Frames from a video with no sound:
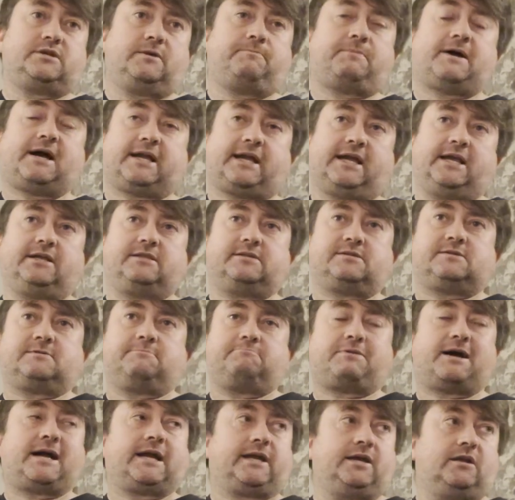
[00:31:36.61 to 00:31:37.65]
to packets
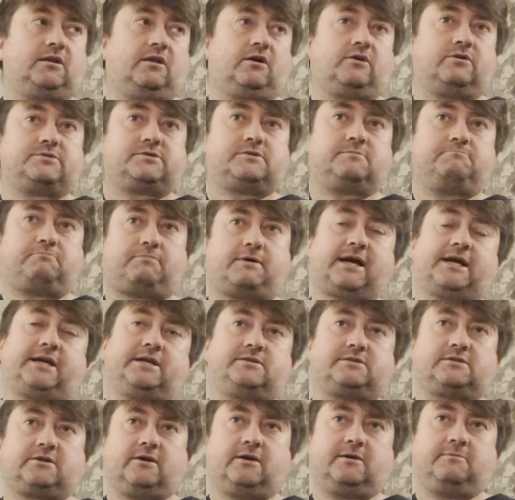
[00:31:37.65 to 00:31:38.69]
and packet loss and
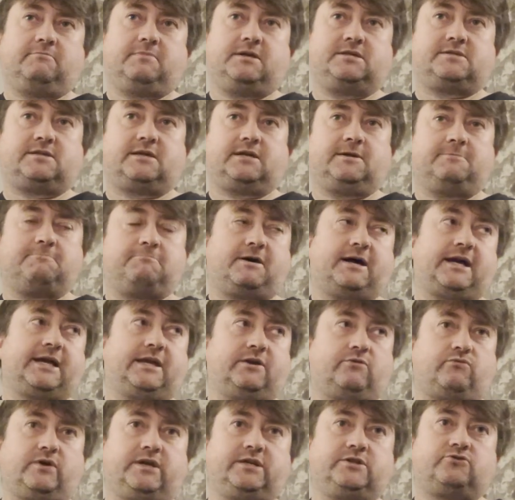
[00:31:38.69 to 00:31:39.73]
packets going missing and
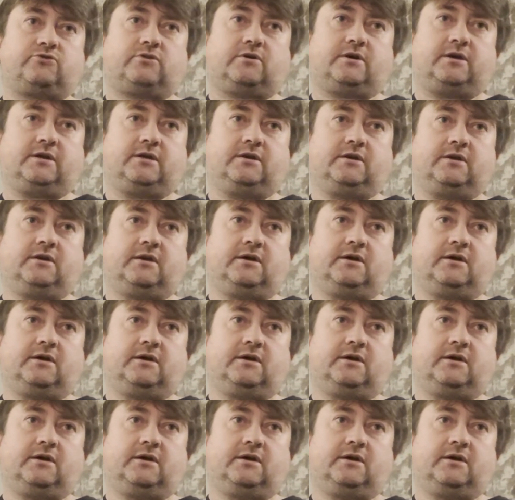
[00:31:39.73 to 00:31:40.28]
packet retry